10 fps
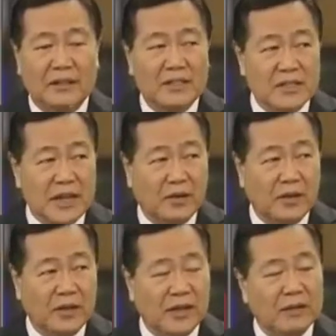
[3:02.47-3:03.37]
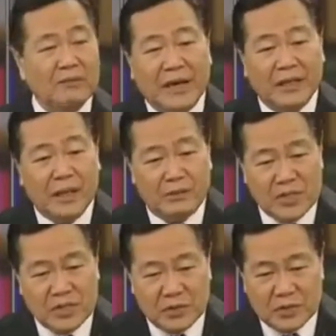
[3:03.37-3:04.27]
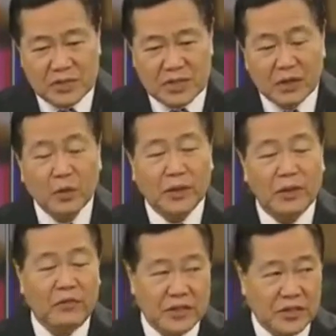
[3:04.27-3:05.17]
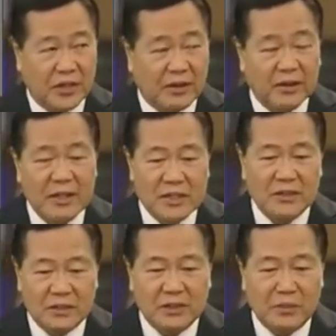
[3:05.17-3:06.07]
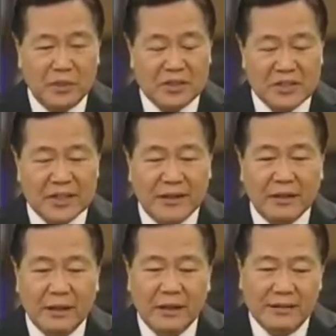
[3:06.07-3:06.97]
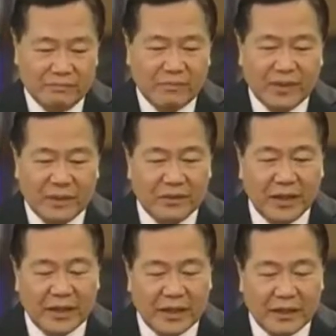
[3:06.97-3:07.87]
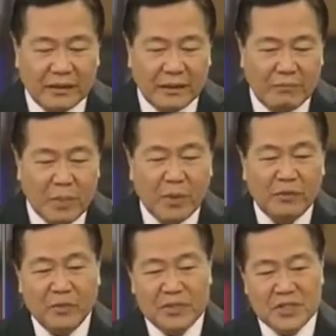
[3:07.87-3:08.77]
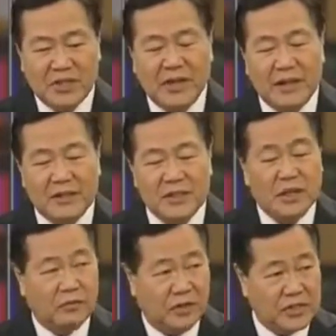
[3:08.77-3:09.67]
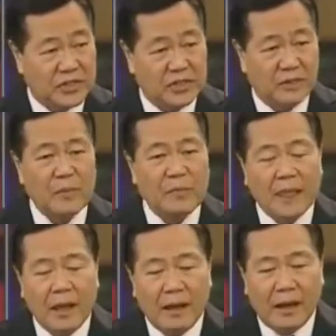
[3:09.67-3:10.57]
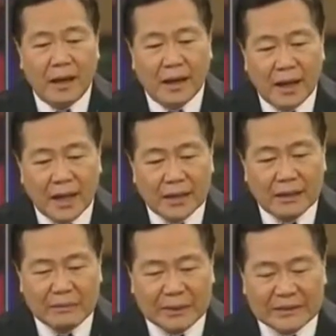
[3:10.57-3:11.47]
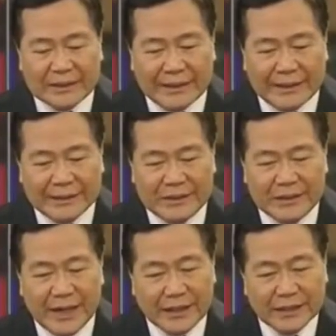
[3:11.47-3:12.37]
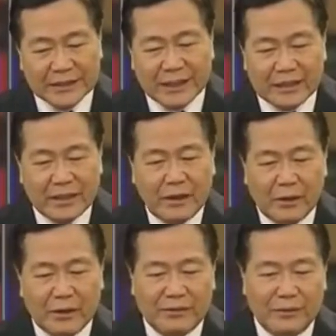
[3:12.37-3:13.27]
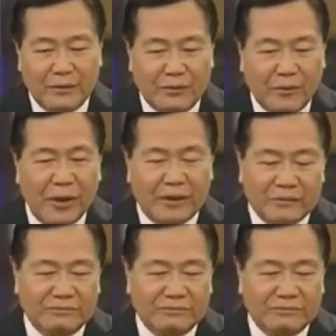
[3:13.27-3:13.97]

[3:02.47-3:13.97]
decide only maritime issues, including fishing. So the tribunal said the people from these three countries can fish. But China said, well,